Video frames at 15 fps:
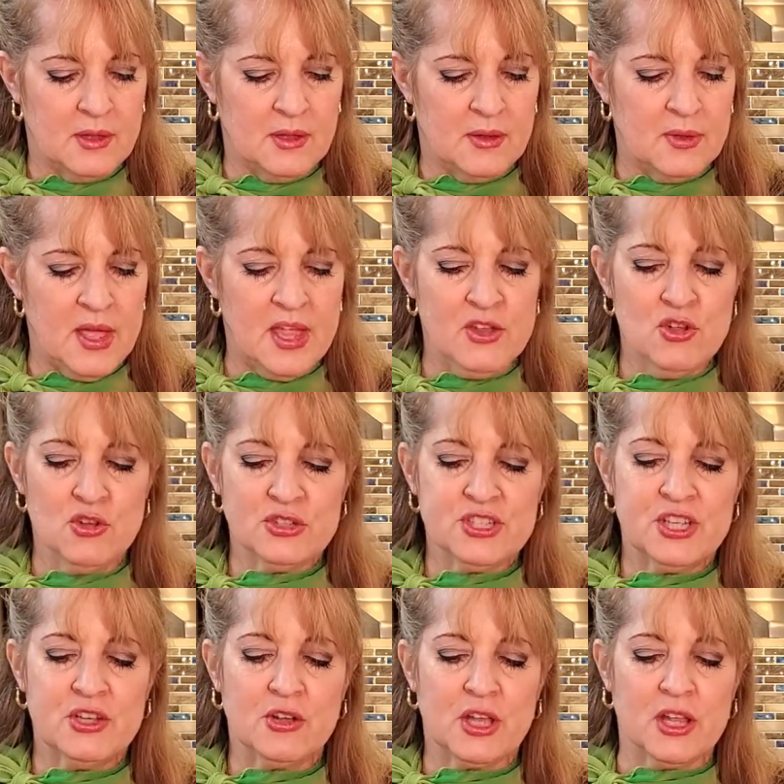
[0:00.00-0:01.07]
And you'll see
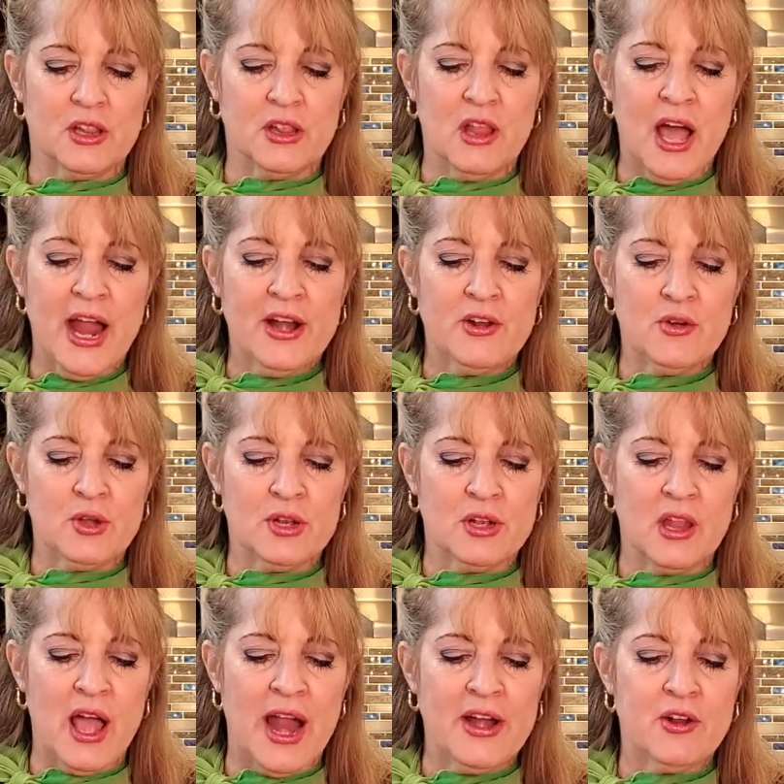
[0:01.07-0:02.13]
it'll get lighter and
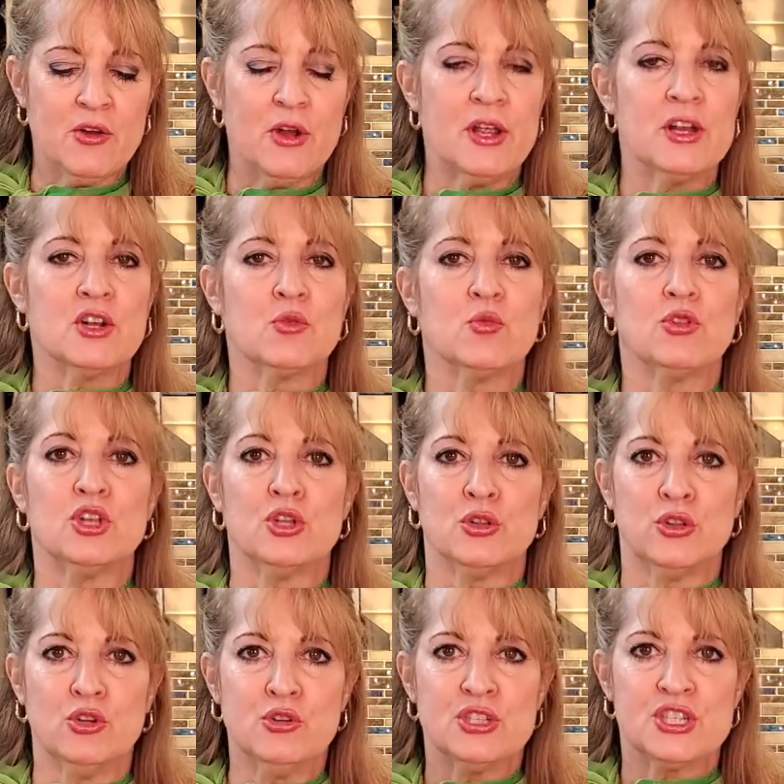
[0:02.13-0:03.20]
lighter, and it will
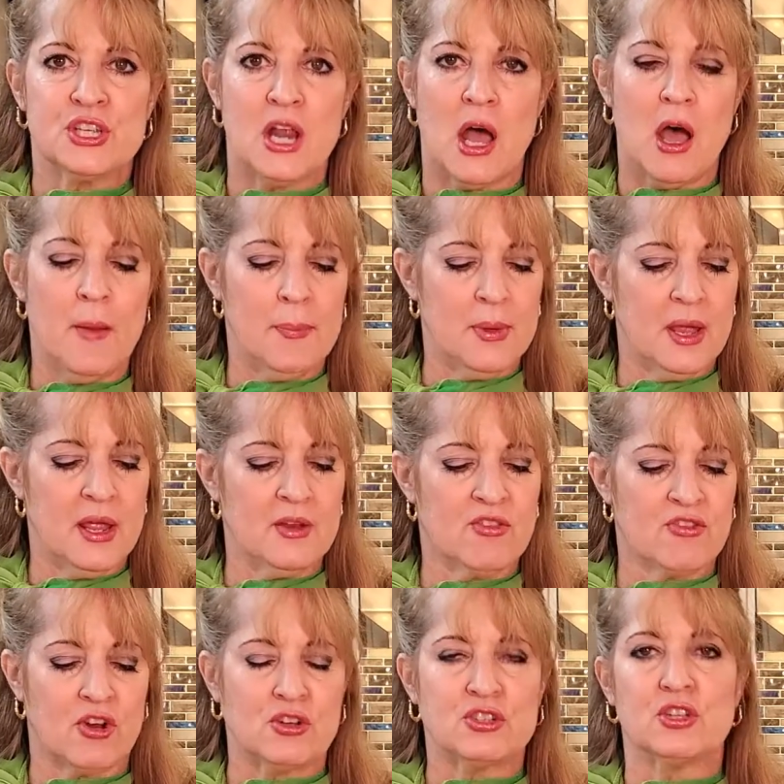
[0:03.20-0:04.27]
loosen up and
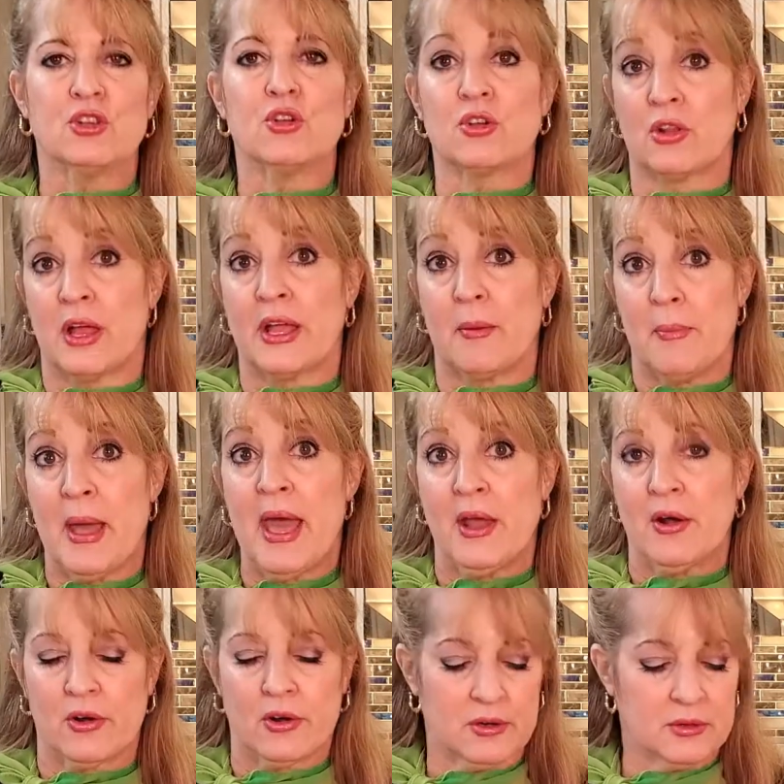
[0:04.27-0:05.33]
start to look like a batter.